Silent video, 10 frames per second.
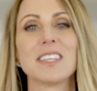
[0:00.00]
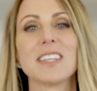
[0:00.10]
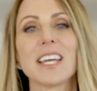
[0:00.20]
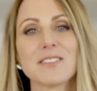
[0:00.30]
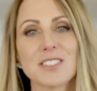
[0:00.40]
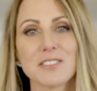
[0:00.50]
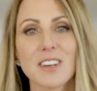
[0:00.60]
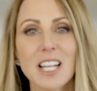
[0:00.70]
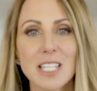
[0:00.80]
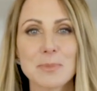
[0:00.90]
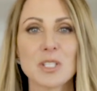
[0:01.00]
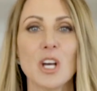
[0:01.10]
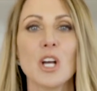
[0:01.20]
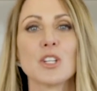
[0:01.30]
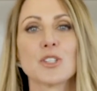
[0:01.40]
and they have developed
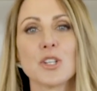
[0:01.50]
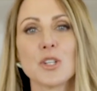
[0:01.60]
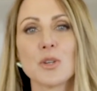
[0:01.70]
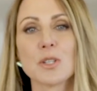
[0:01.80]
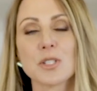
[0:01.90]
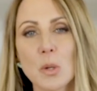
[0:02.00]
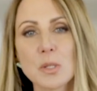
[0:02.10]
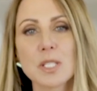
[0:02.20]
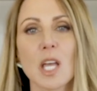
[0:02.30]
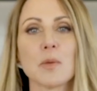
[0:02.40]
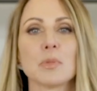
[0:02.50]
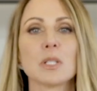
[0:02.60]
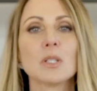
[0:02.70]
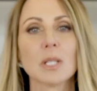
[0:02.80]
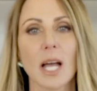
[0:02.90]
to associate
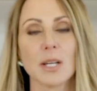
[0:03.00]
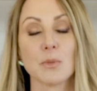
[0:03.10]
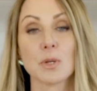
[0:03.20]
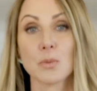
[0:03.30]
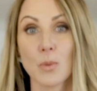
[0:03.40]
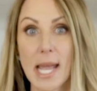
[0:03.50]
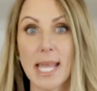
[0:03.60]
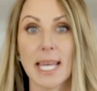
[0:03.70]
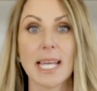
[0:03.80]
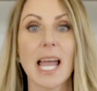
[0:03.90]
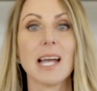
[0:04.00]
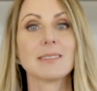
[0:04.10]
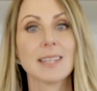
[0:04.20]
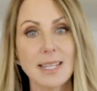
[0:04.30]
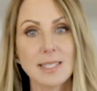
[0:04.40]
blue light with waking
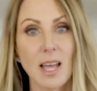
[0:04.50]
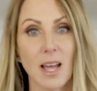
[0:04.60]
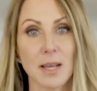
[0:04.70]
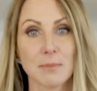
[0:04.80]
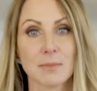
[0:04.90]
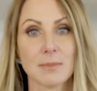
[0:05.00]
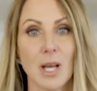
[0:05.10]
and daytime.